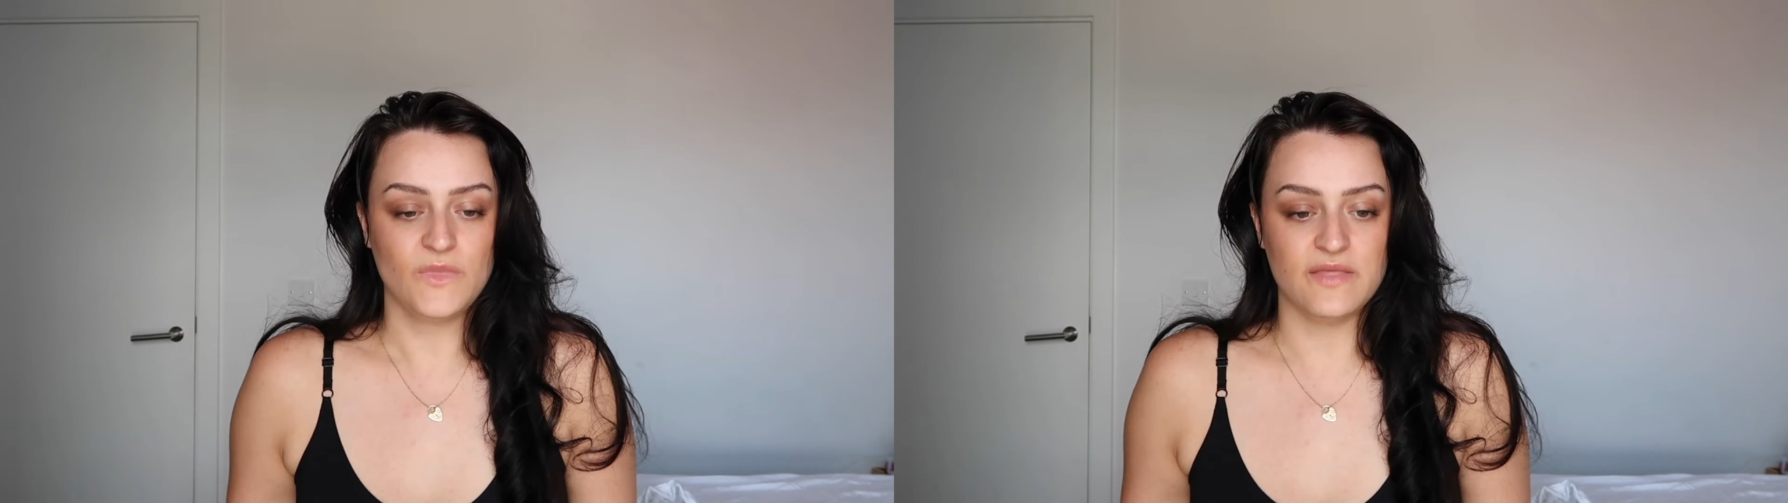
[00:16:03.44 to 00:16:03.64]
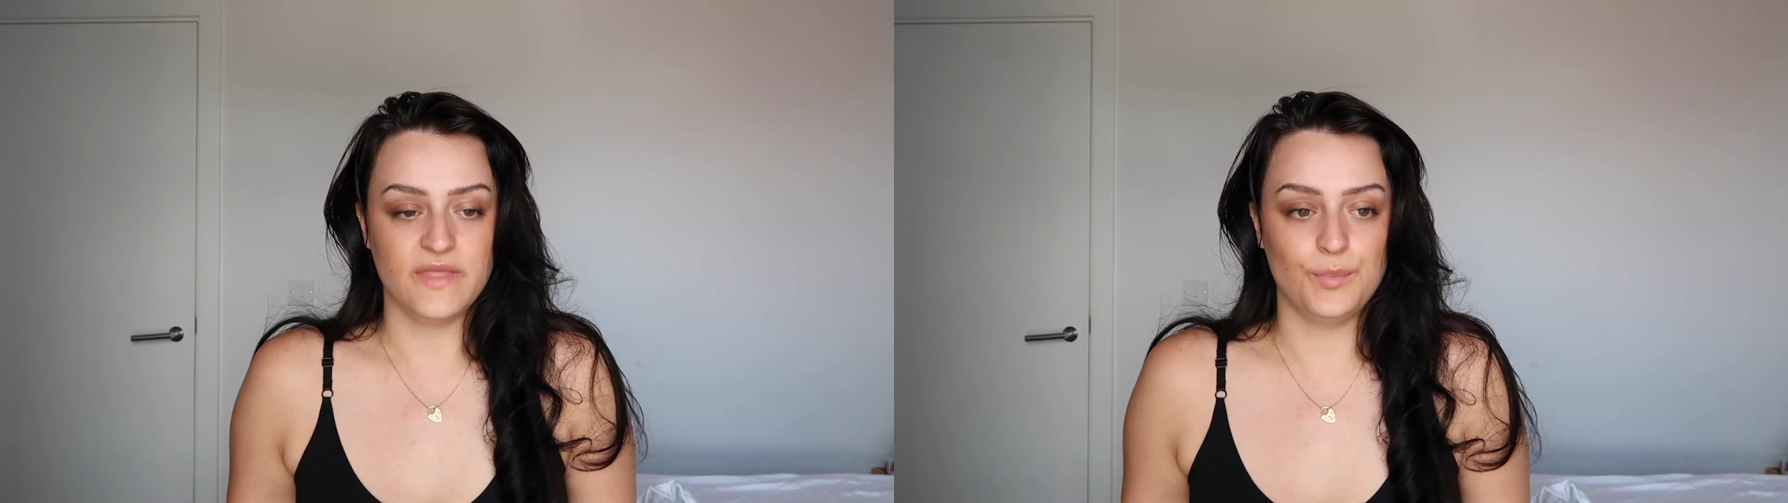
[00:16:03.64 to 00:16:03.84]

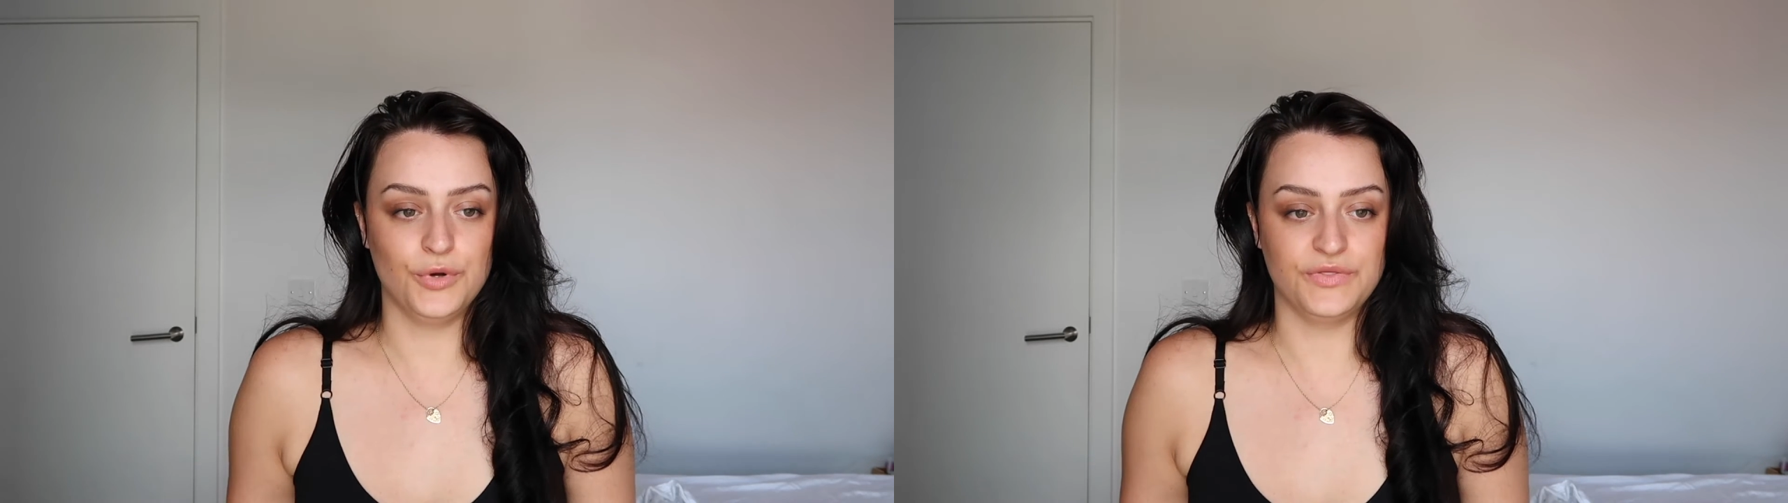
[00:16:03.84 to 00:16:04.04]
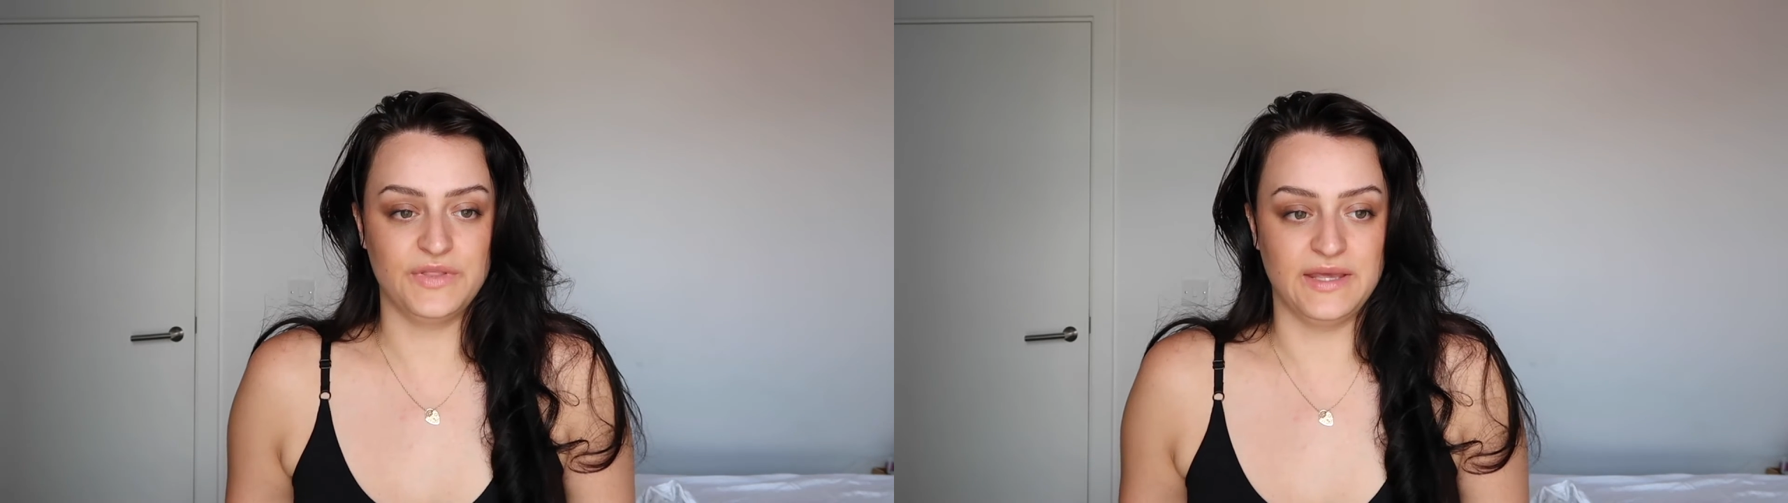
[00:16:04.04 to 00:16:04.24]
They
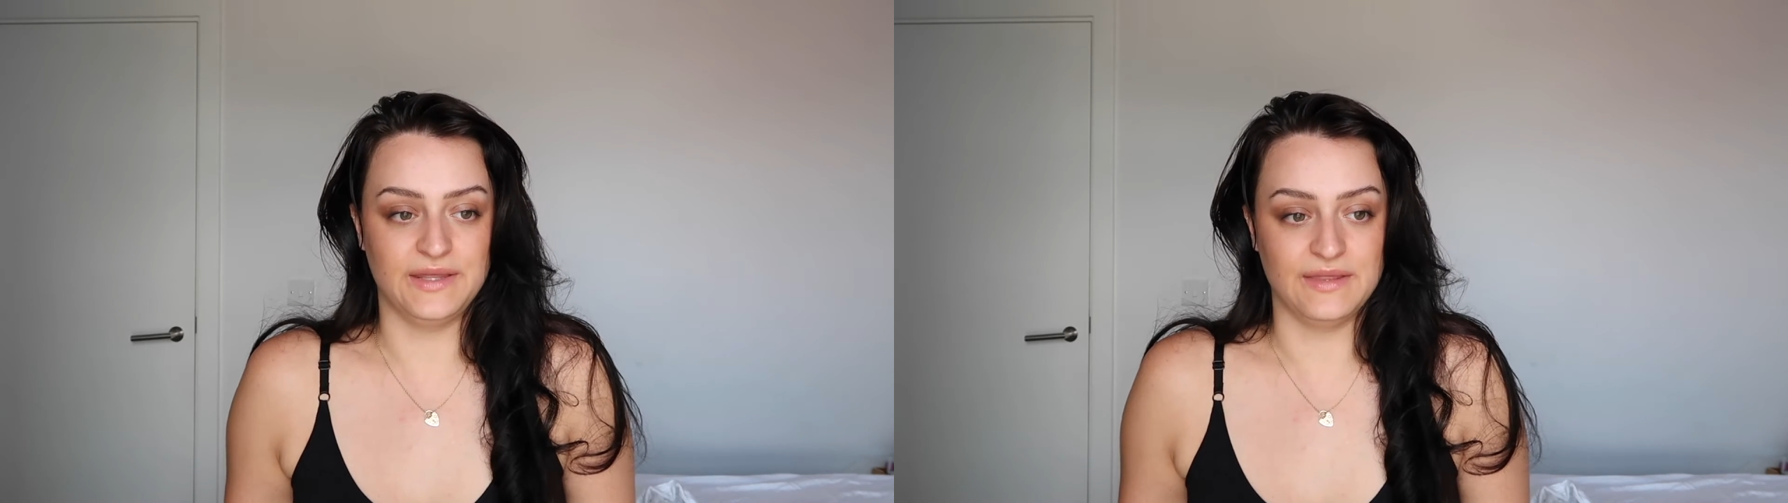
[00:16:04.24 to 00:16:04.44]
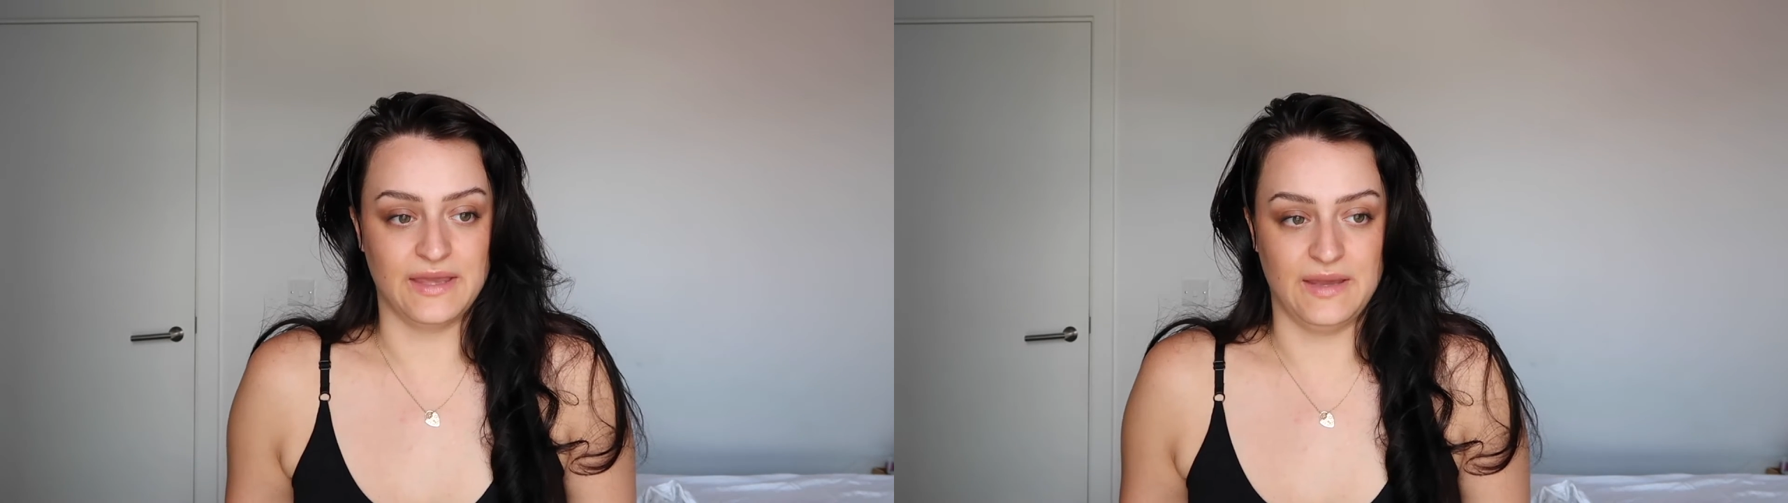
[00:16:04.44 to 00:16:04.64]
put the
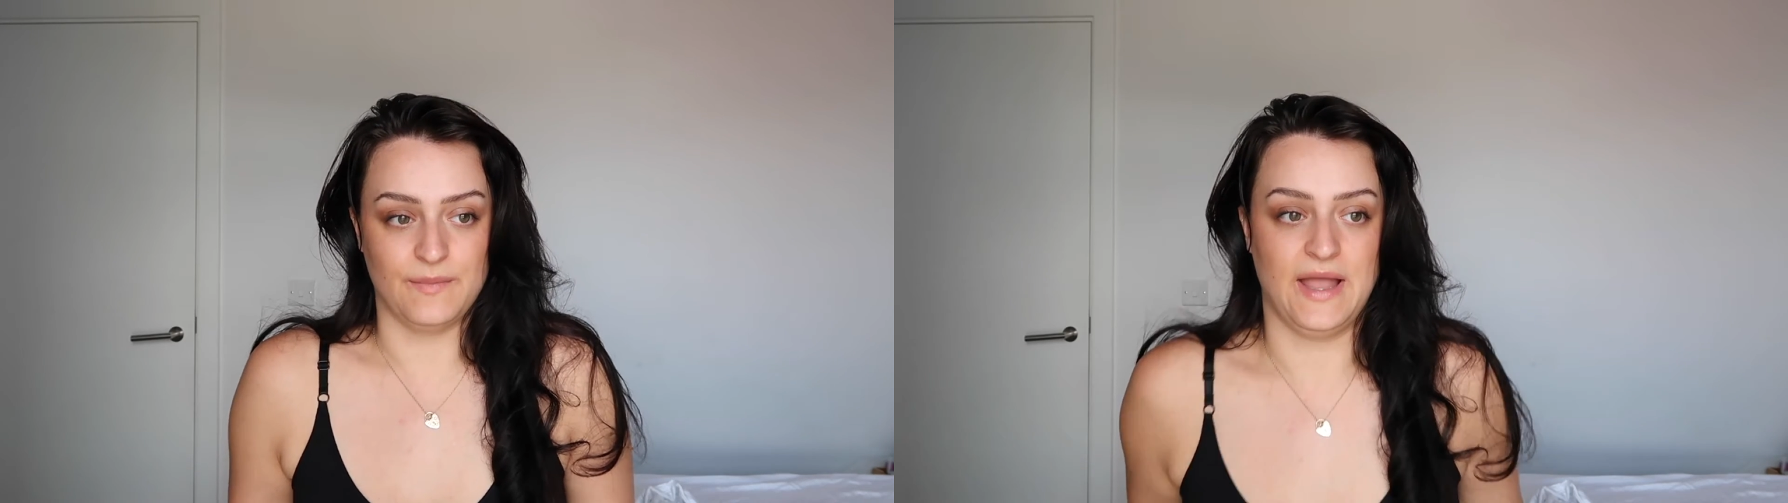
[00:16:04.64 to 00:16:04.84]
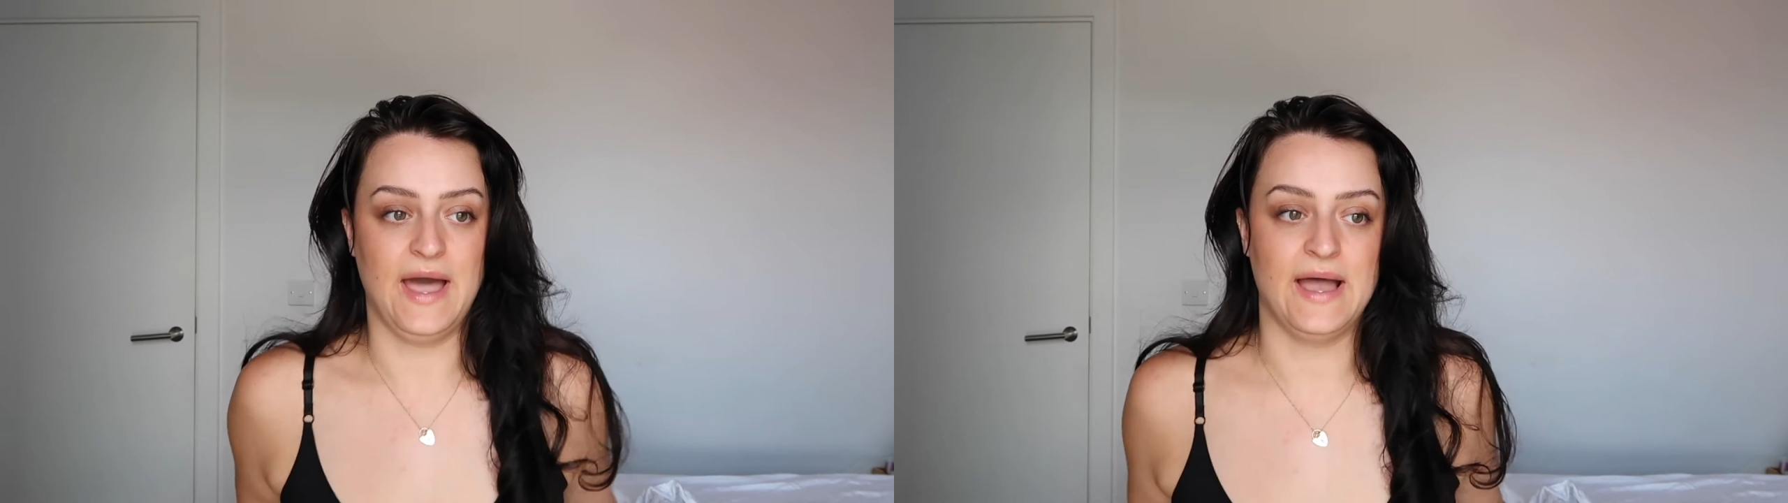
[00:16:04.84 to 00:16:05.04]
thingy in
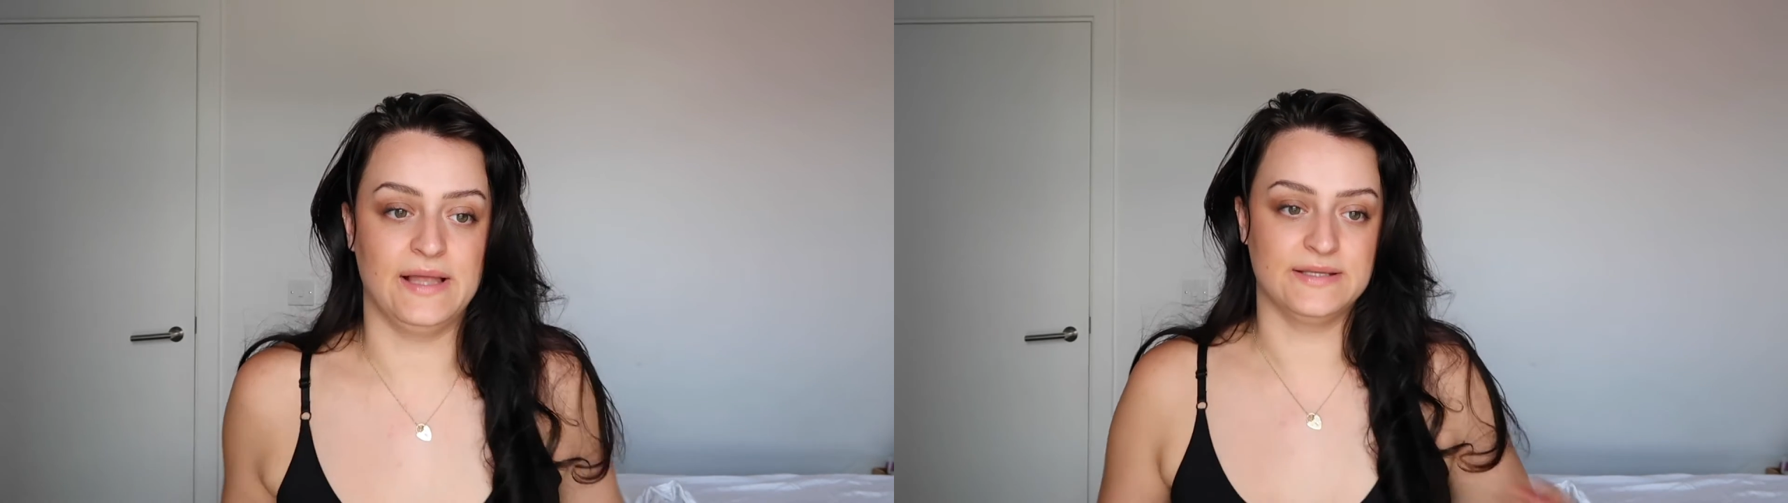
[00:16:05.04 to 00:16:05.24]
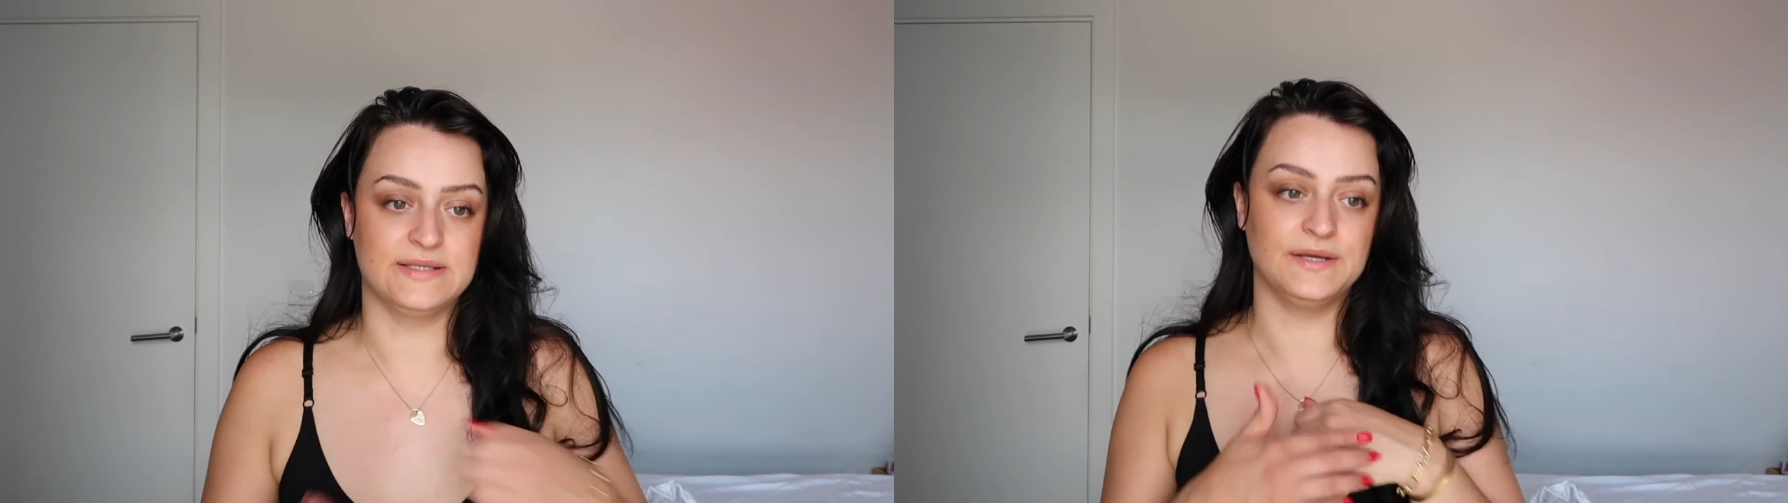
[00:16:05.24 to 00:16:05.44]
my
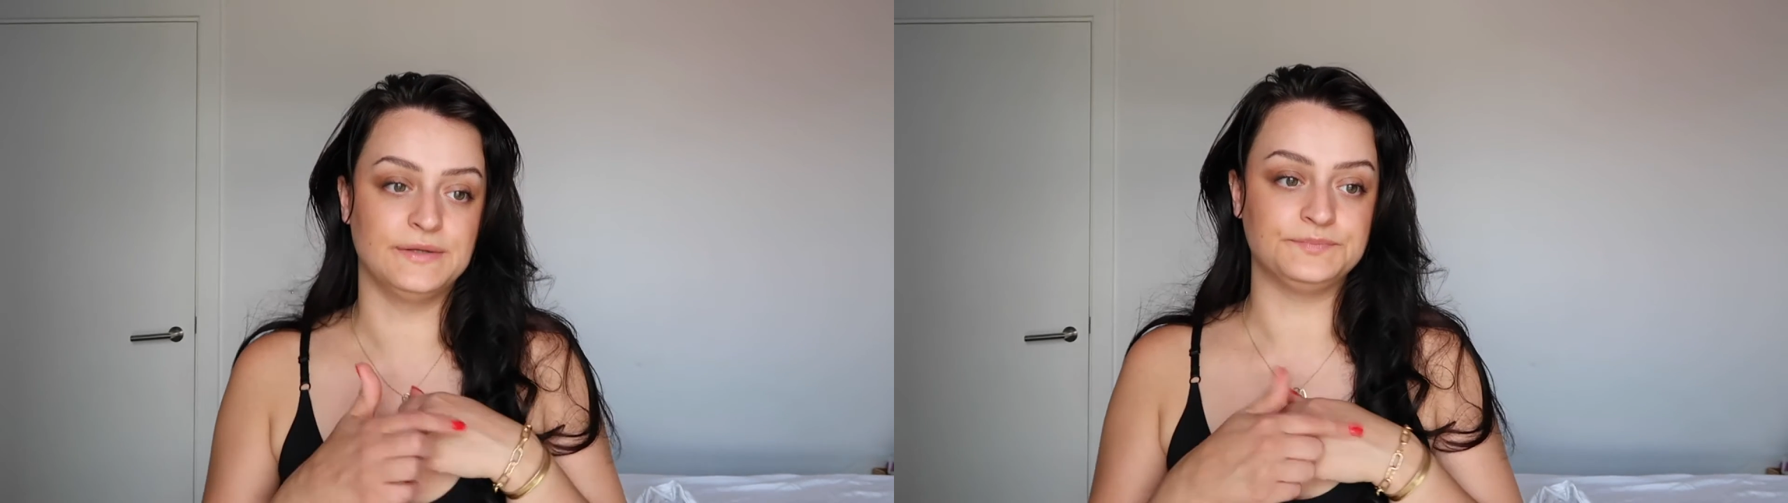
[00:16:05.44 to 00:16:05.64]
hand,